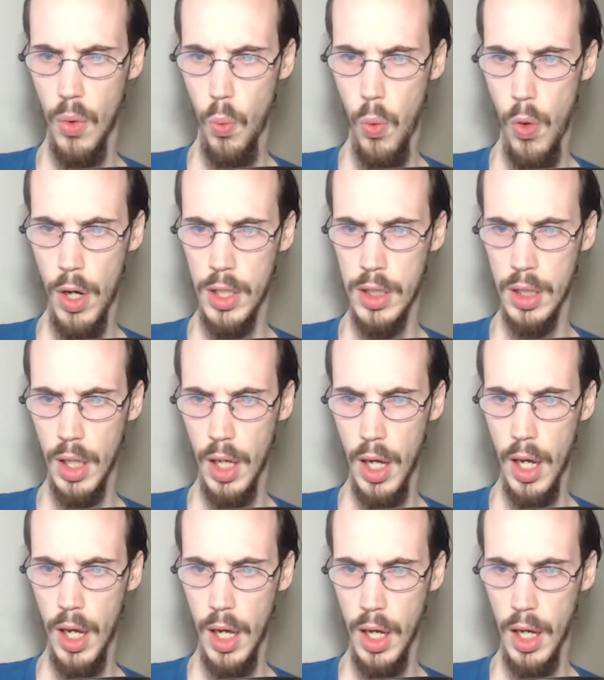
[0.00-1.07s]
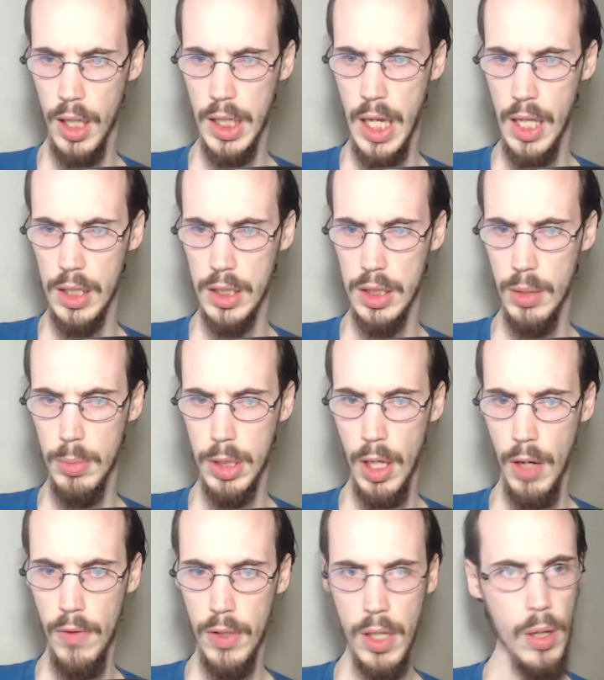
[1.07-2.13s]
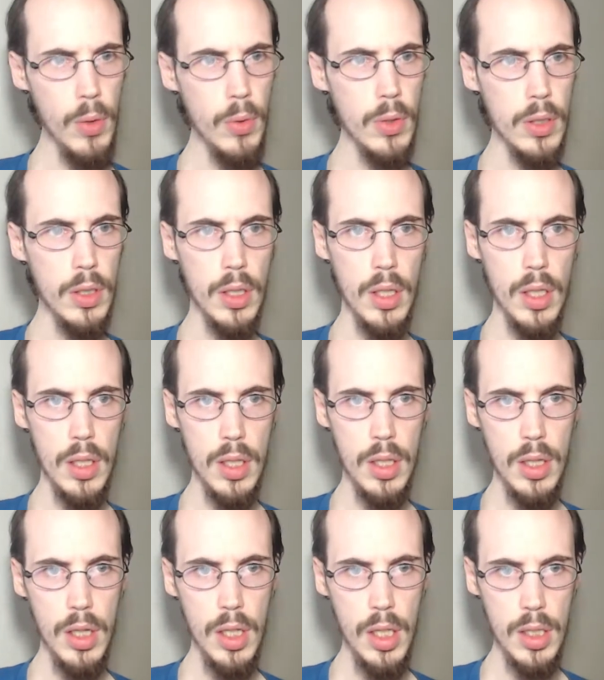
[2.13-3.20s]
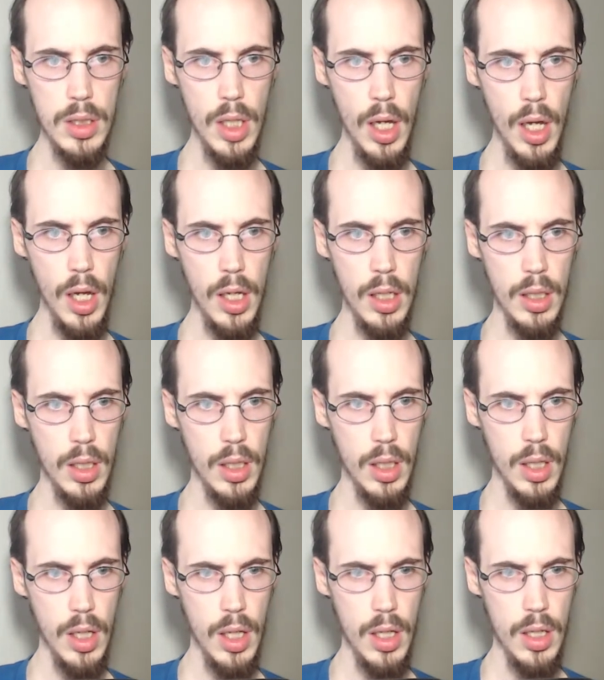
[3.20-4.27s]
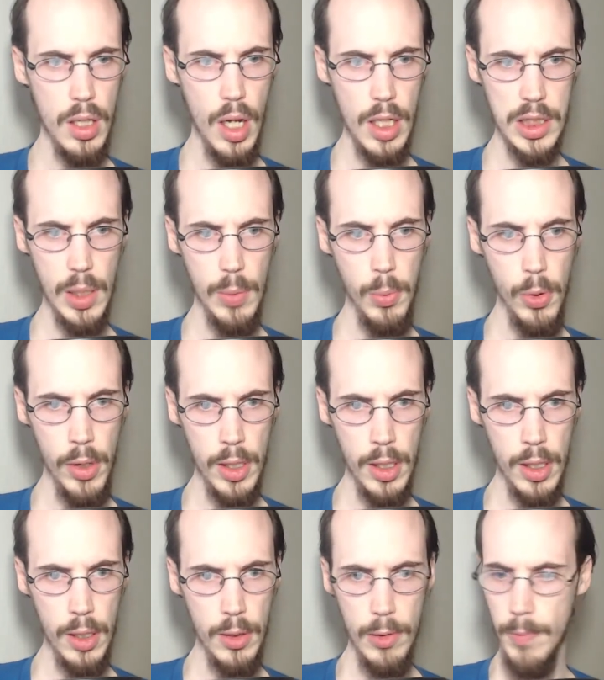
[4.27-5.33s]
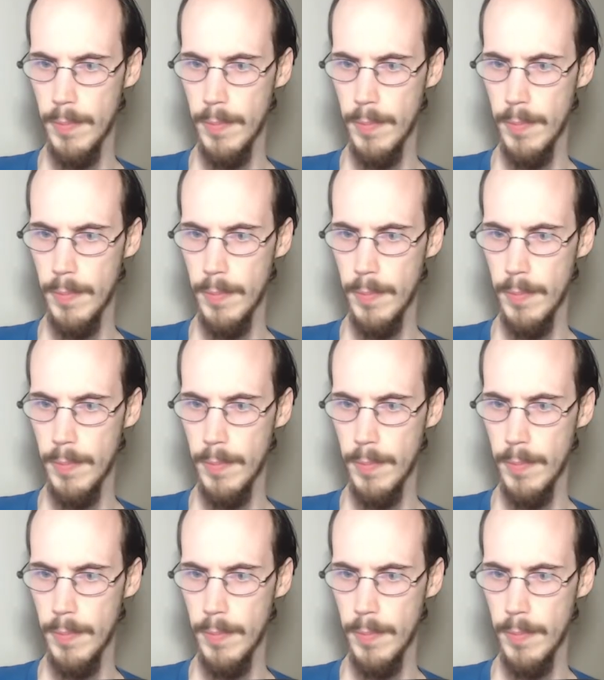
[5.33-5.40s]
What? I can't summon dive her down. Did I separate again?